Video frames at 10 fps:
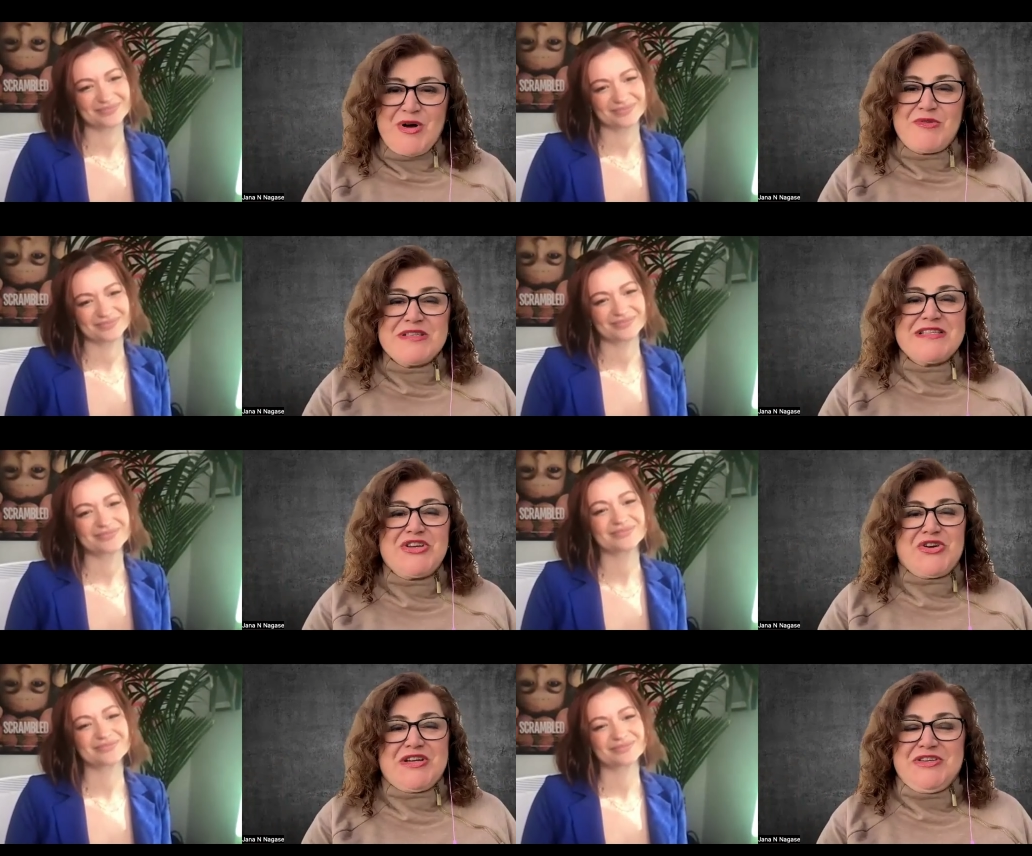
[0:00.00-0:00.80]
Speaker 1: what was
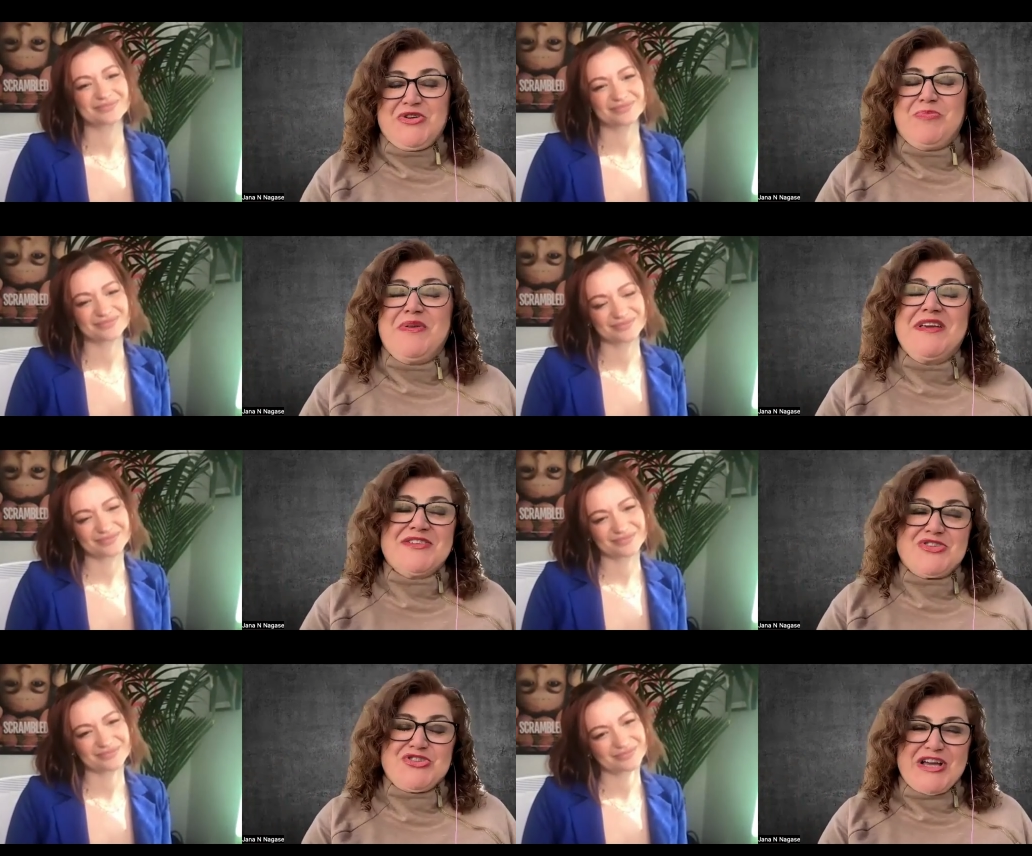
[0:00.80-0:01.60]
your your
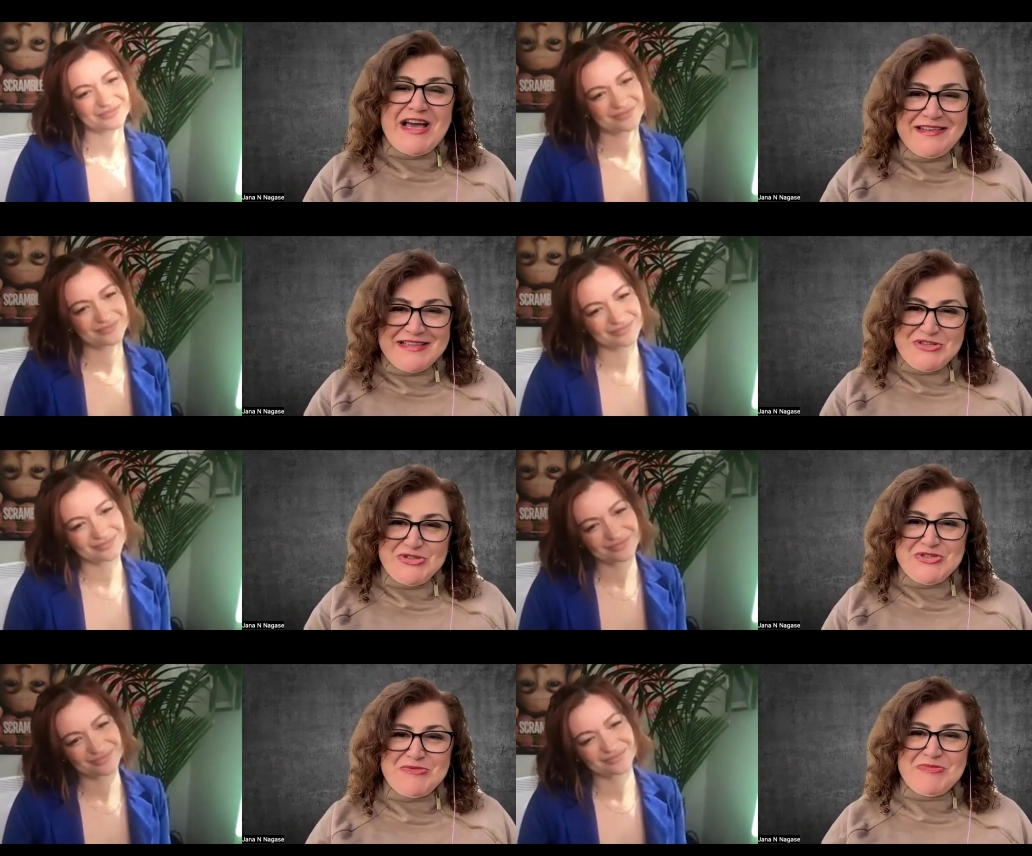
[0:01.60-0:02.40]
biggest
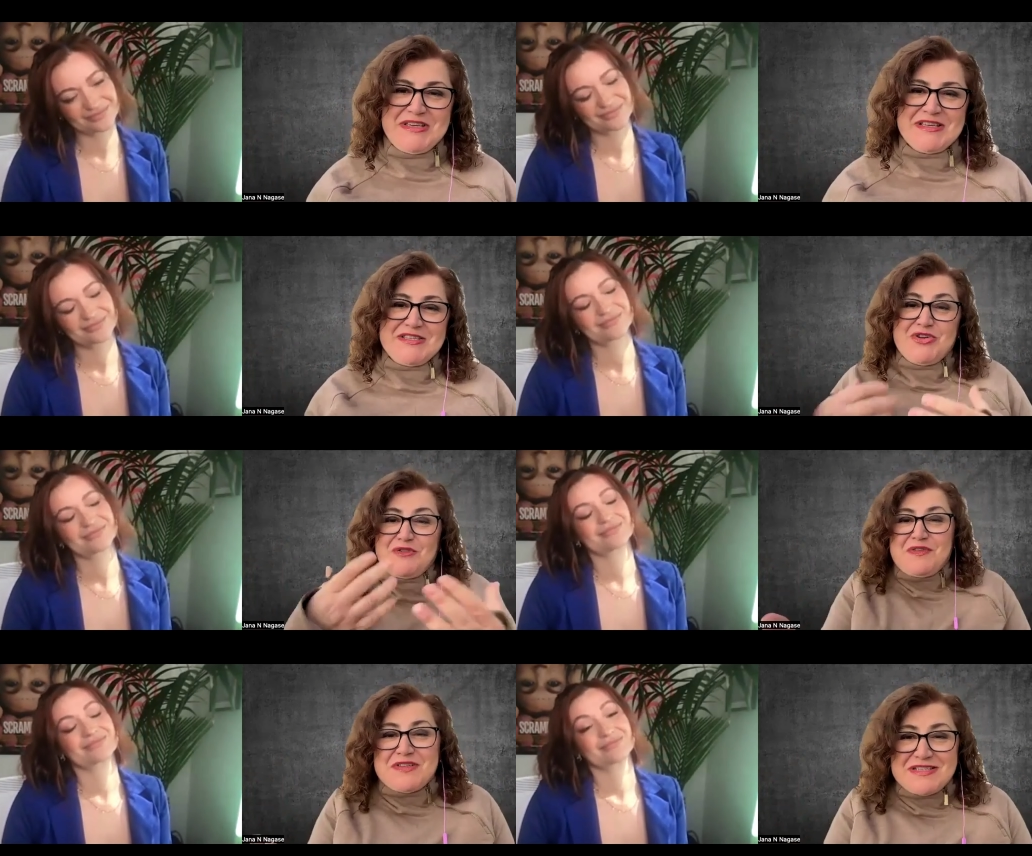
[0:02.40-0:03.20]
challenge? Because you're
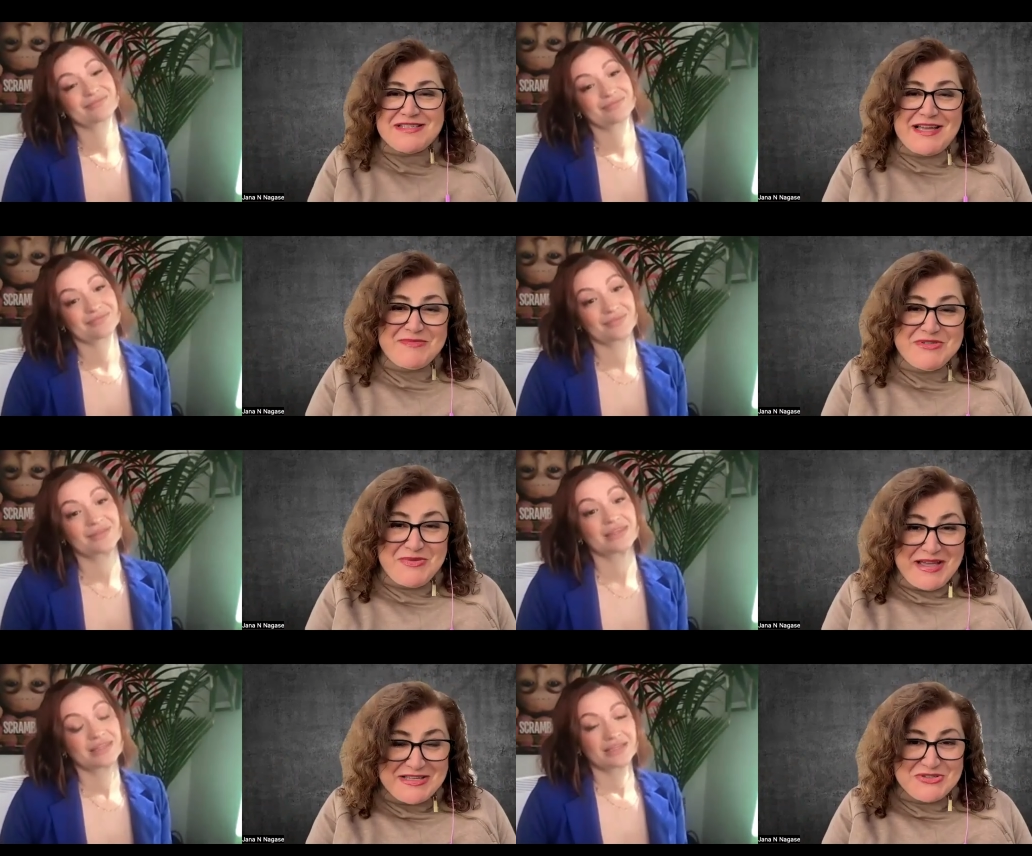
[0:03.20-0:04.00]
first time
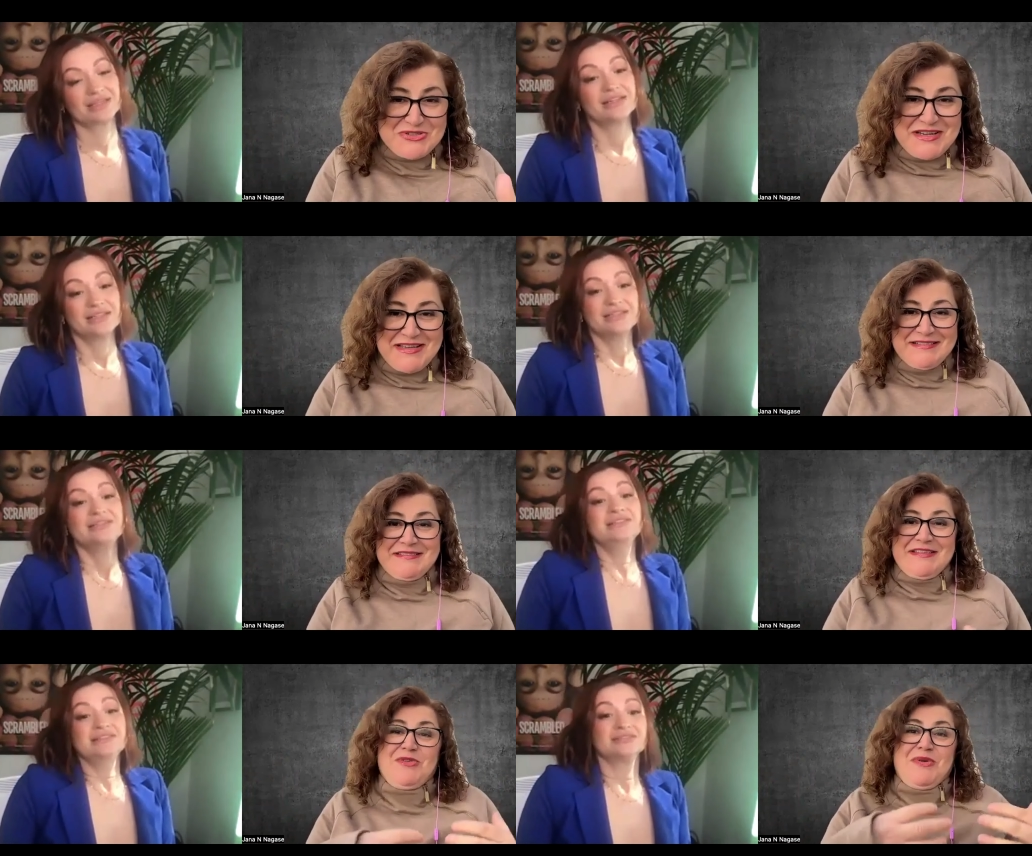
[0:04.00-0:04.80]
director
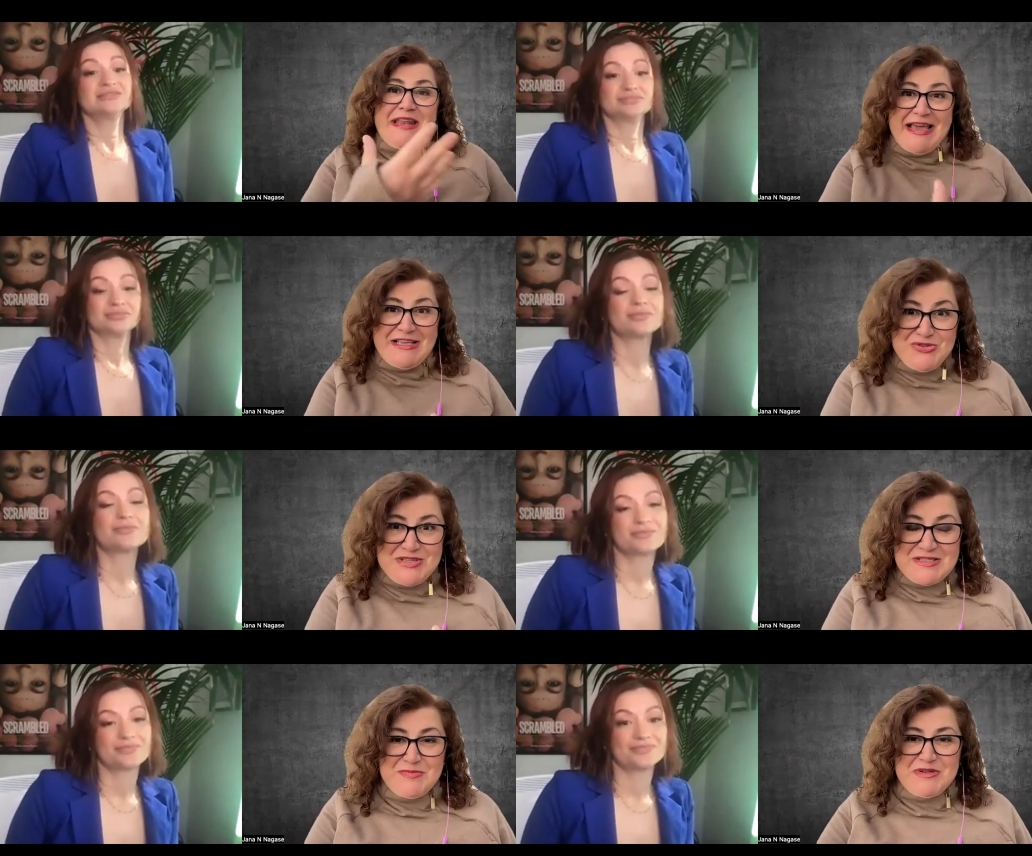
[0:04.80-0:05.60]
and you're an
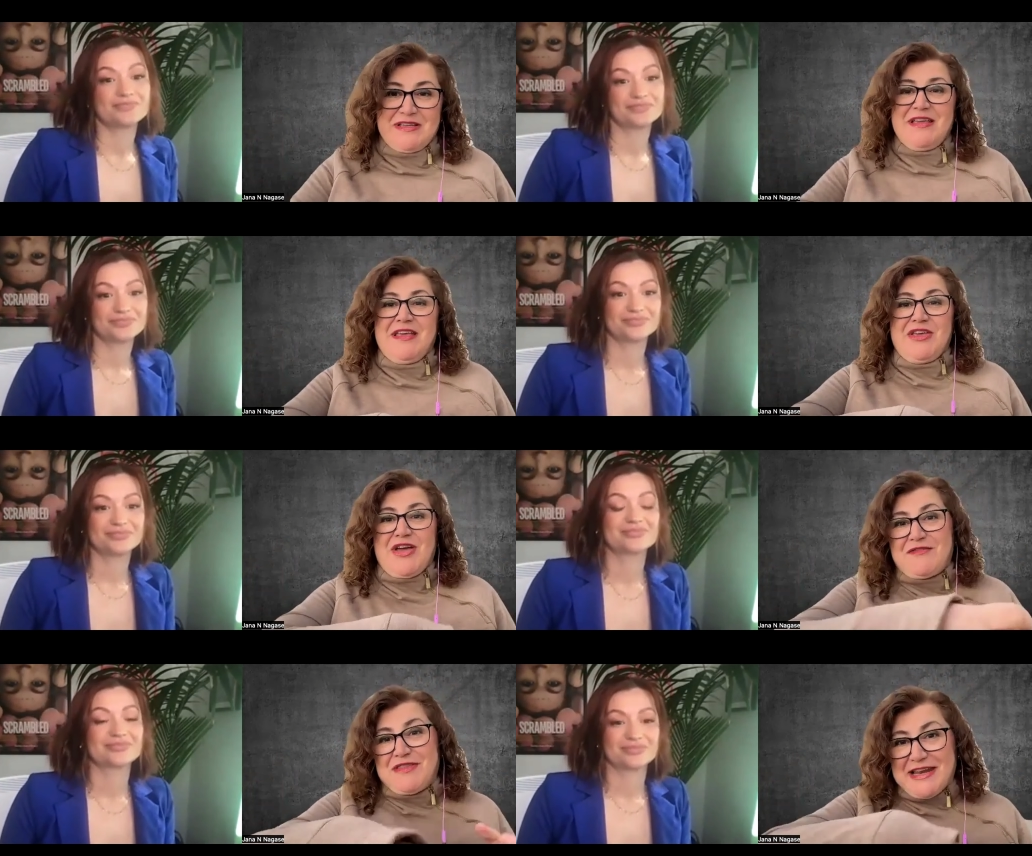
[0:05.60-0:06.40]
actress, but you have